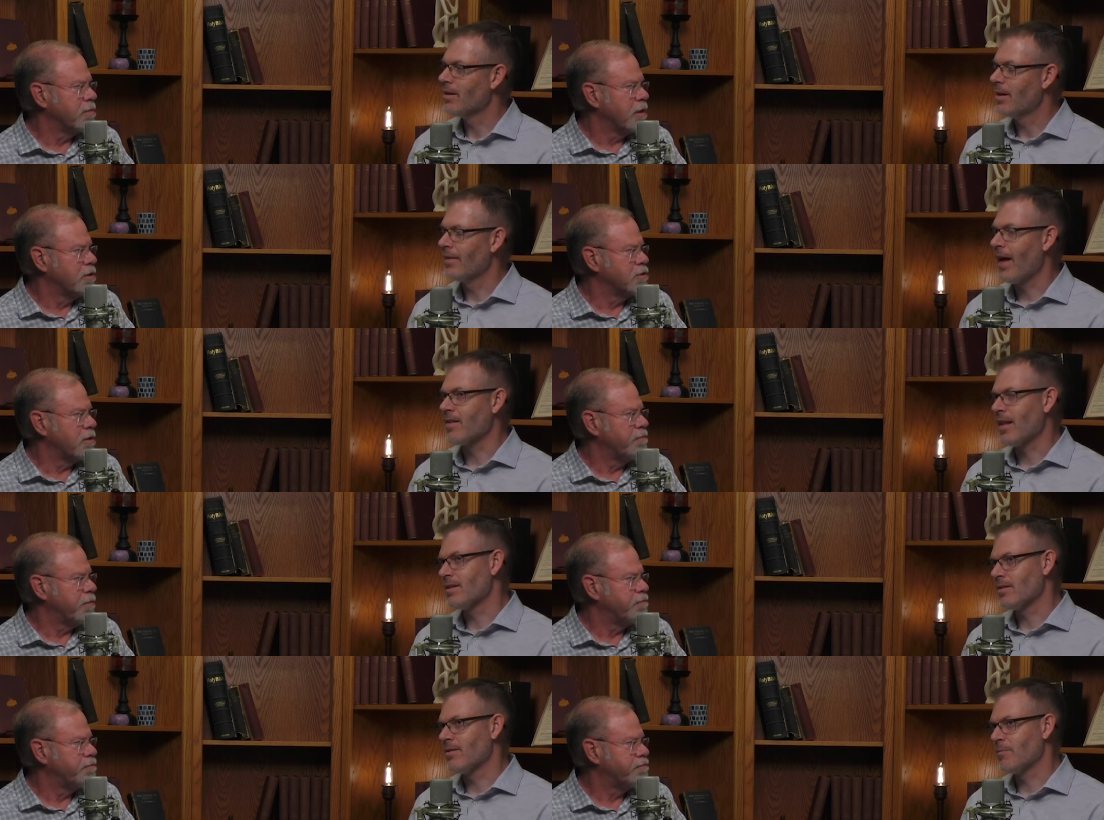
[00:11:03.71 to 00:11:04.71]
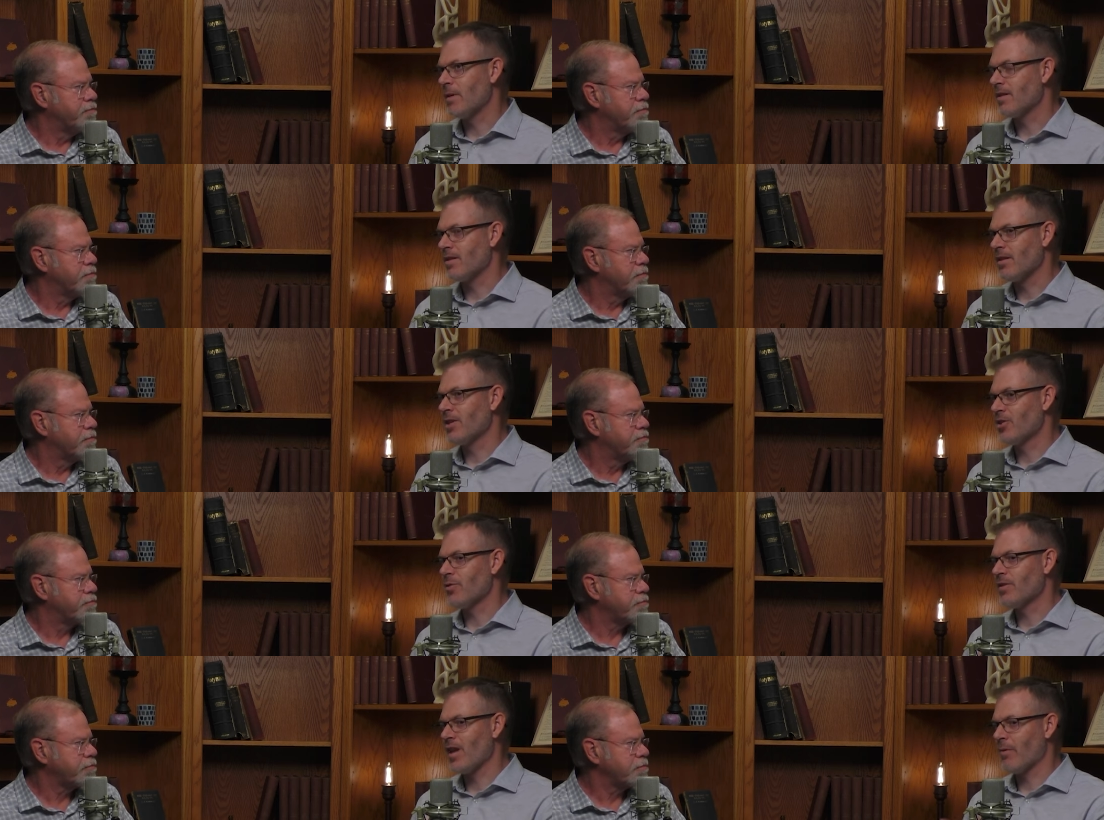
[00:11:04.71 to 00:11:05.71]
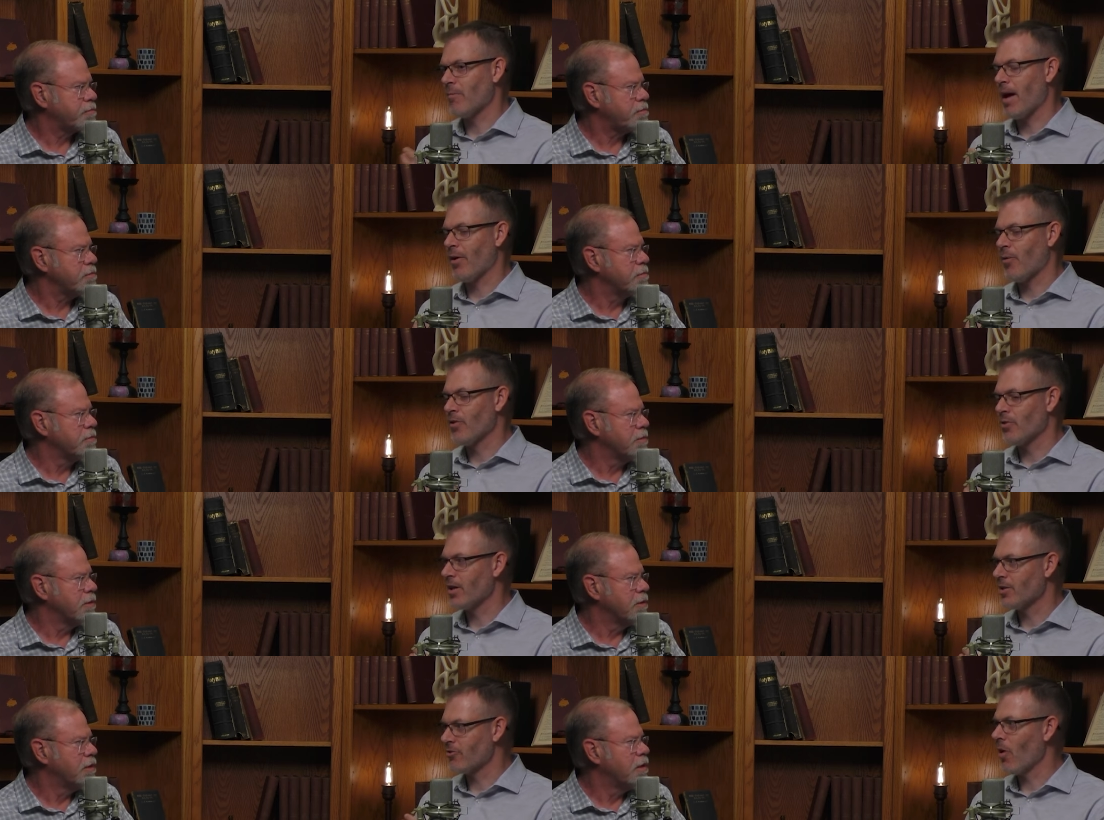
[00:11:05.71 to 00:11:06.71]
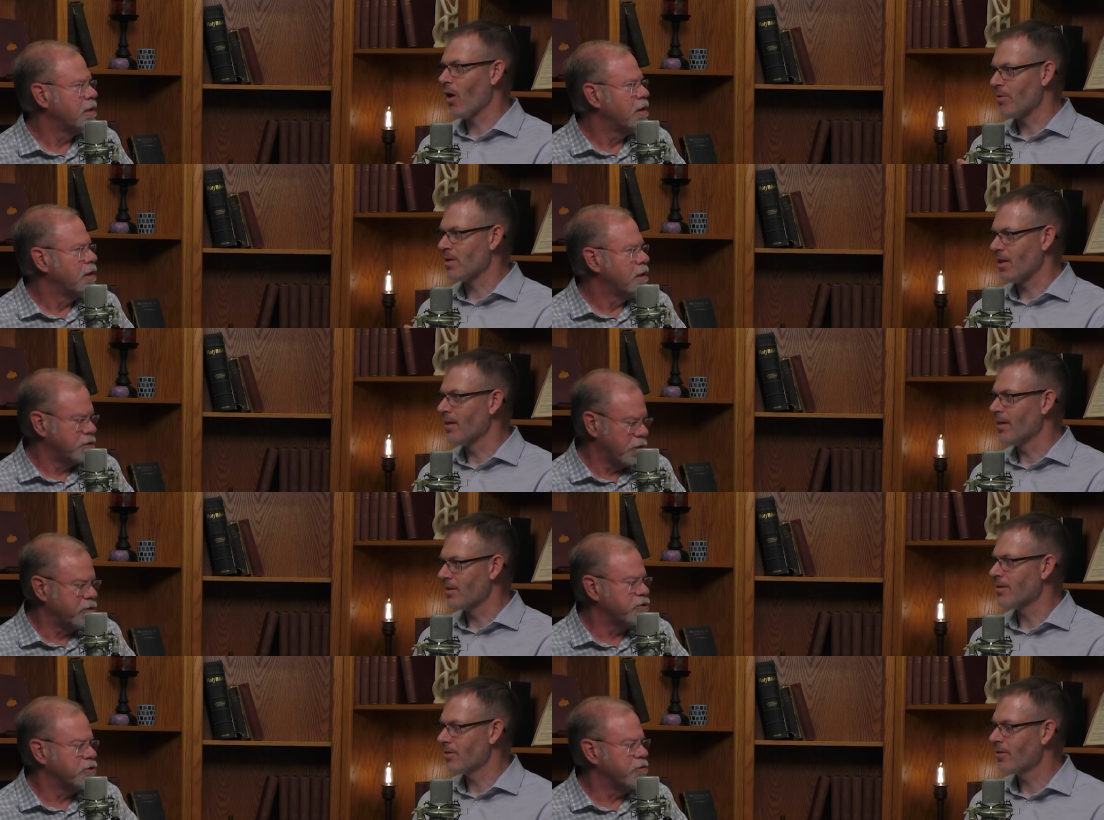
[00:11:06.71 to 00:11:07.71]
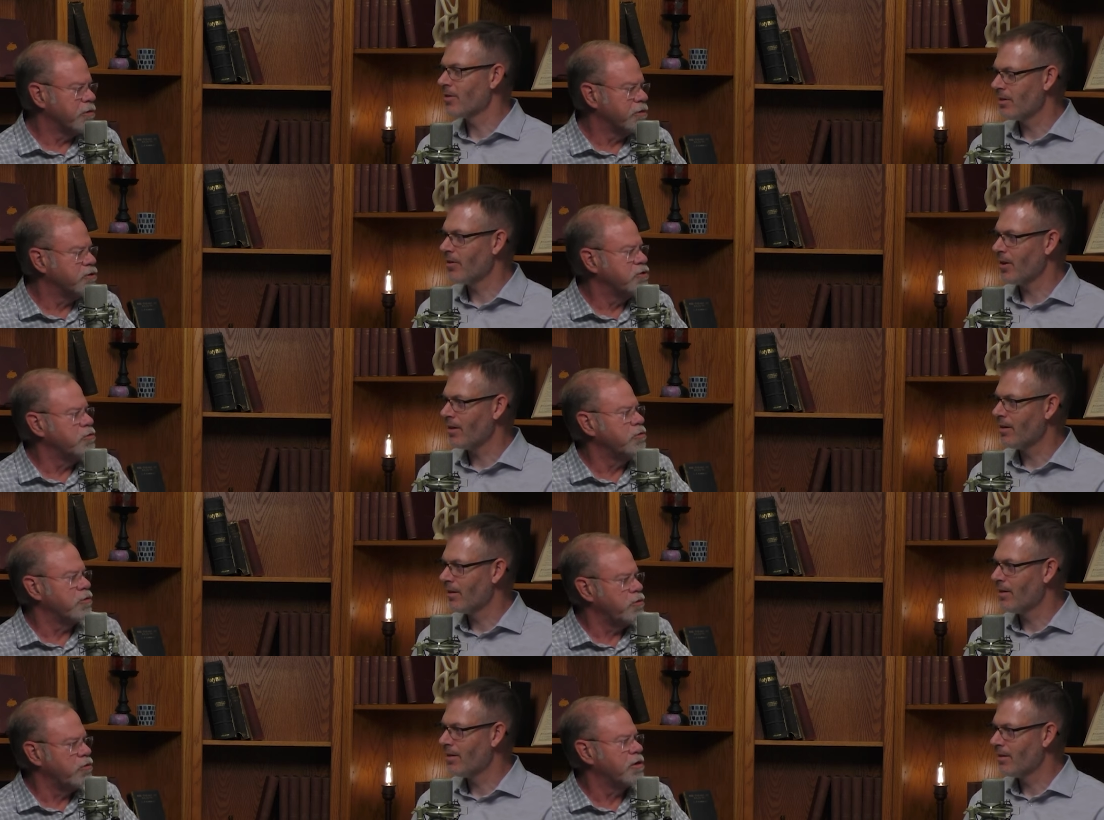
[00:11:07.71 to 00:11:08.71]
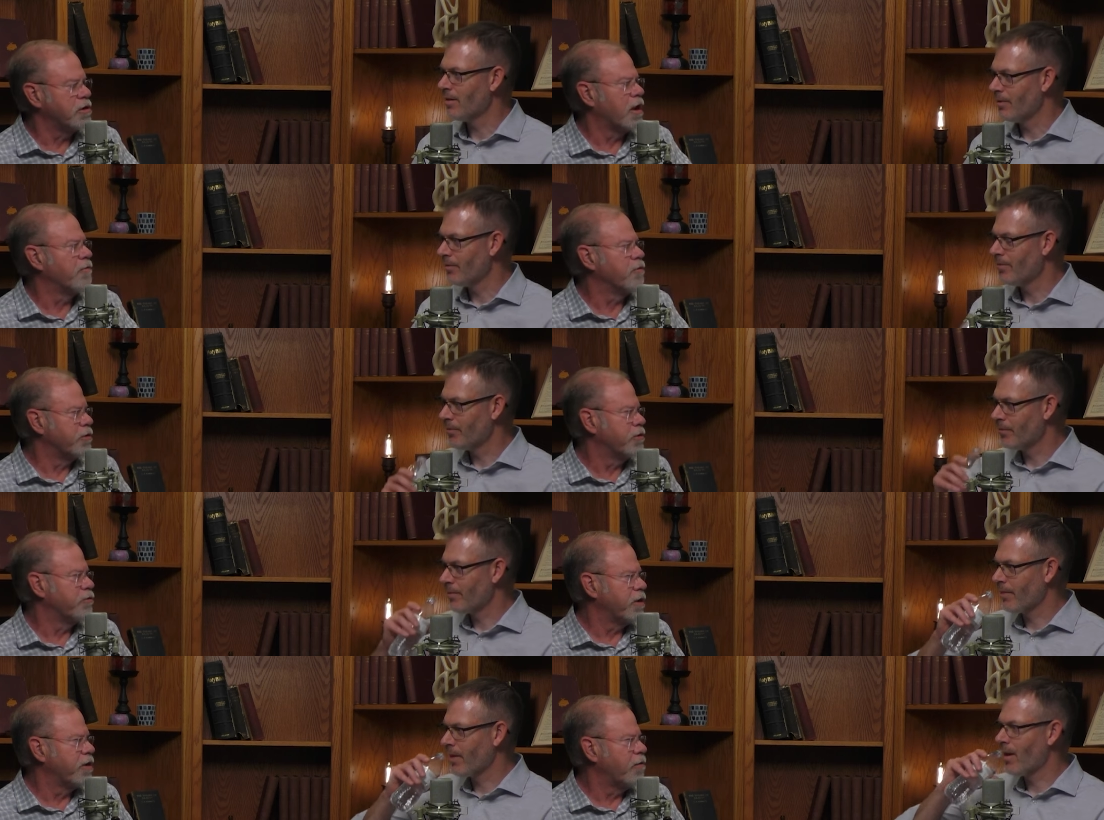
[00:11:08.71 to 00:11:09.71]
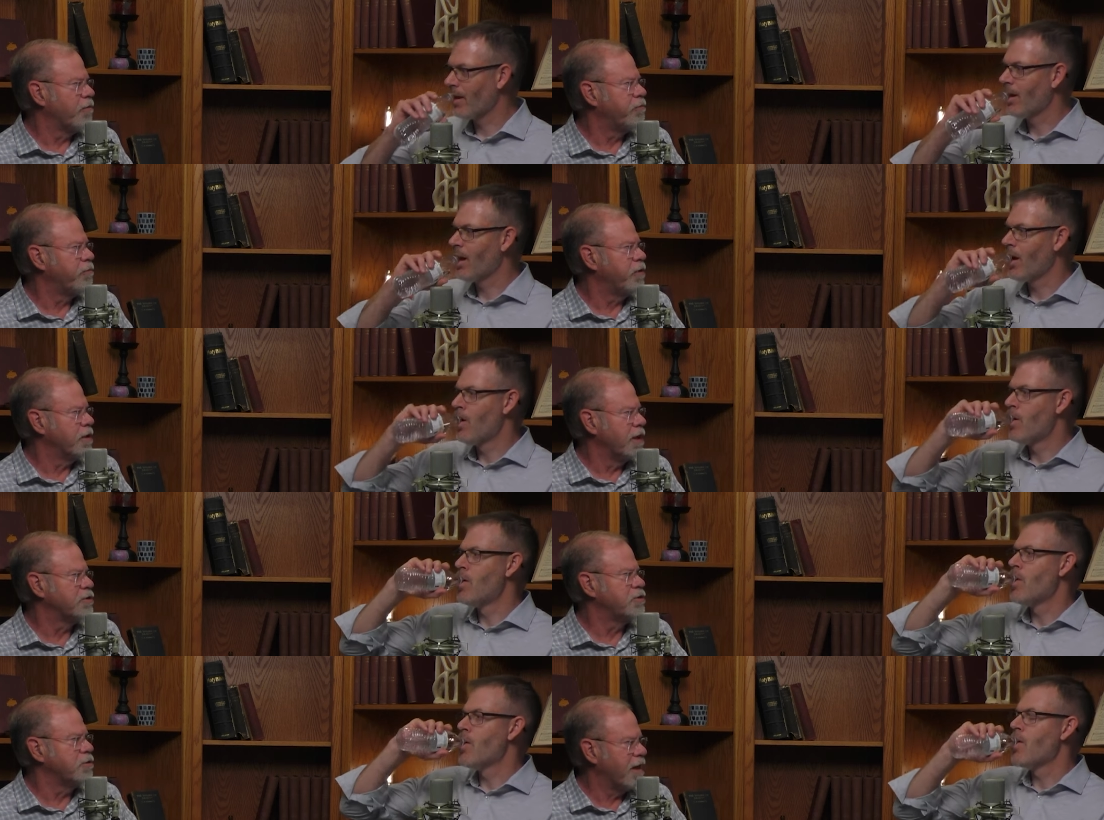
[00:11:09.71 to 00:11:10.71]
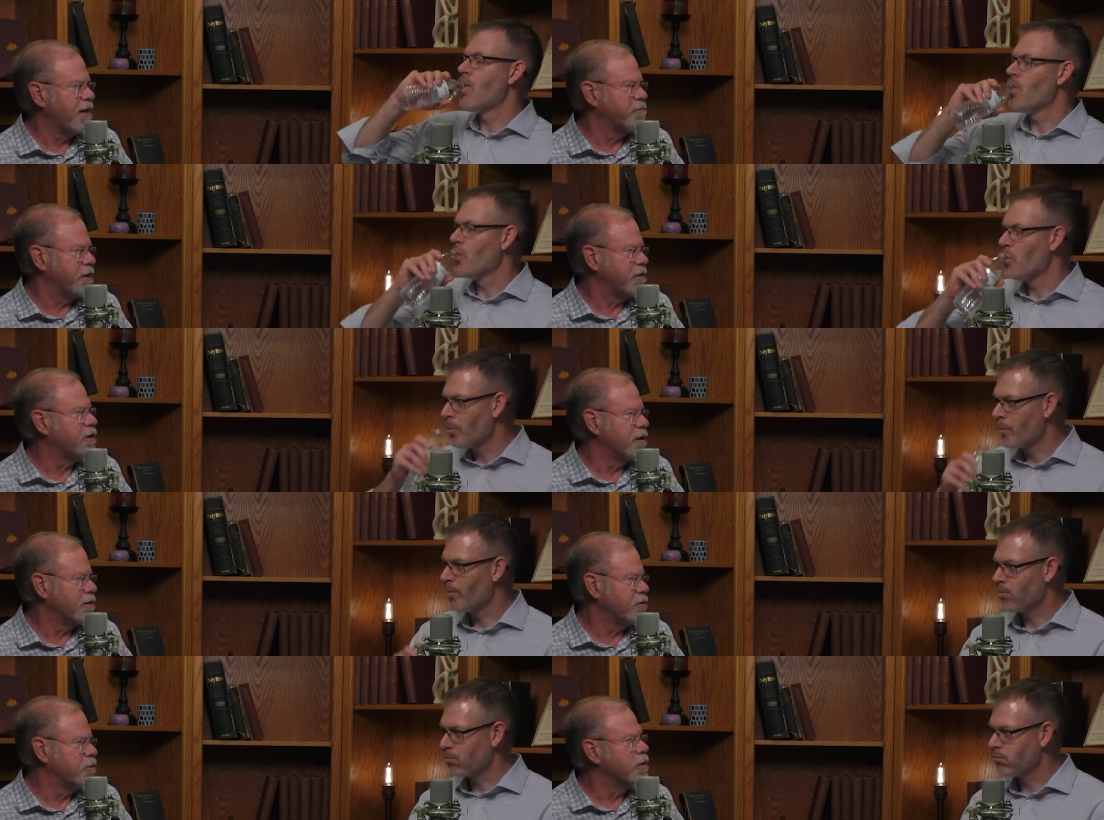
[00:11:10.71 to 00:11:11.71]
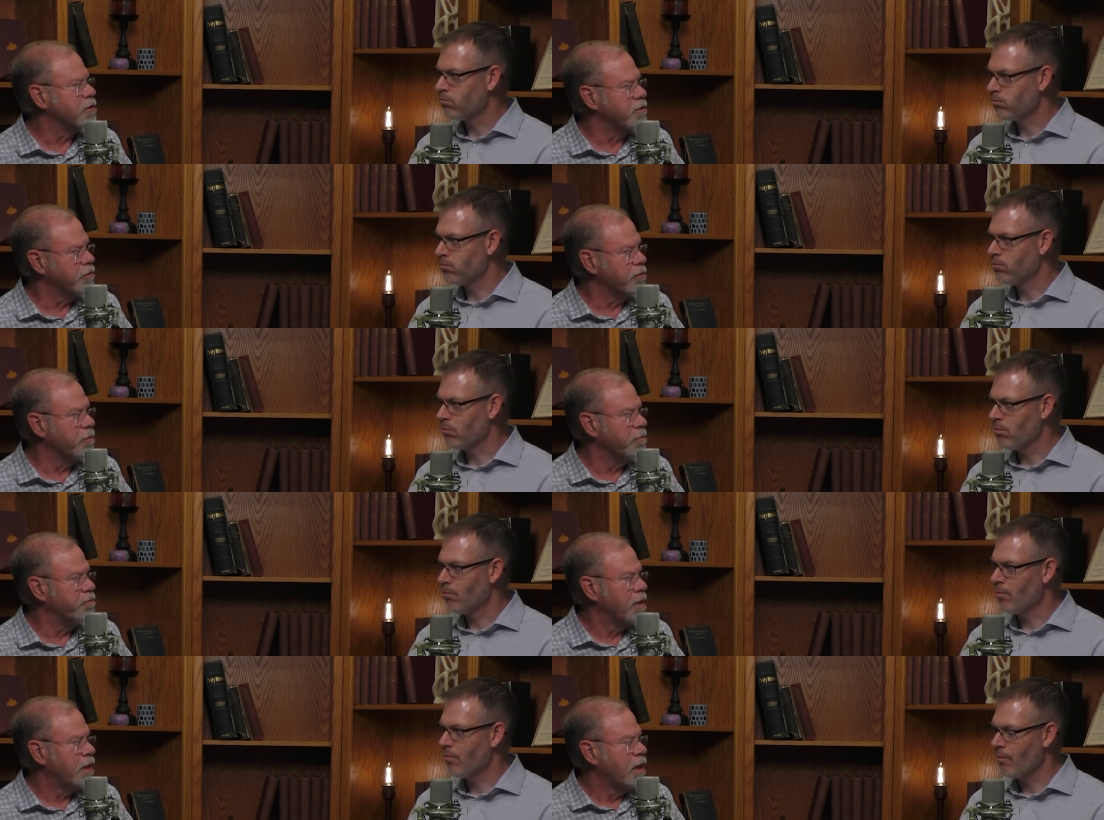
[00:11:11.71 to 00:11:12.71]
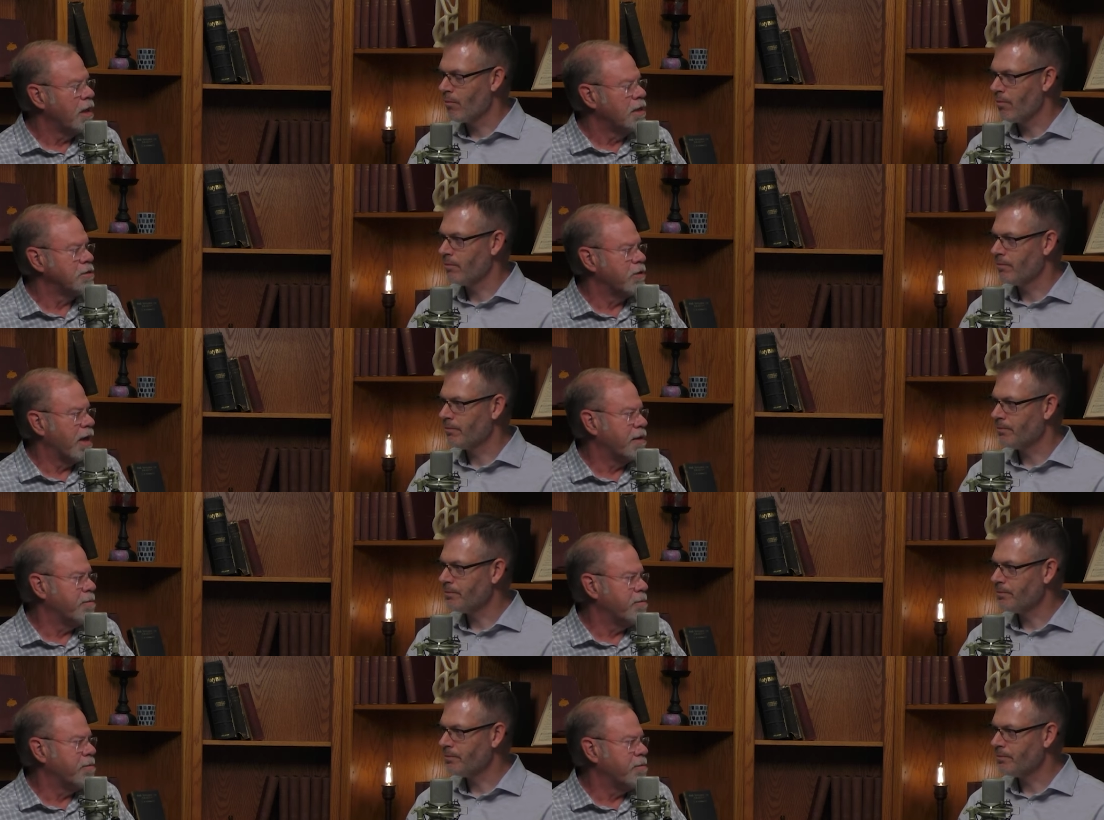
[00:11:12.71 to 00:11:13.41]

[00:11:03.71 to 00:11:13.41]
Speaker 1: And that,
Speaker 2: that speaks to the issue of stepping back when your kids grow up, isn't it? So the
Speaker 1: sooner the sooner you can govern yourself, the less you'll have me telling you what to do. Hmm. So that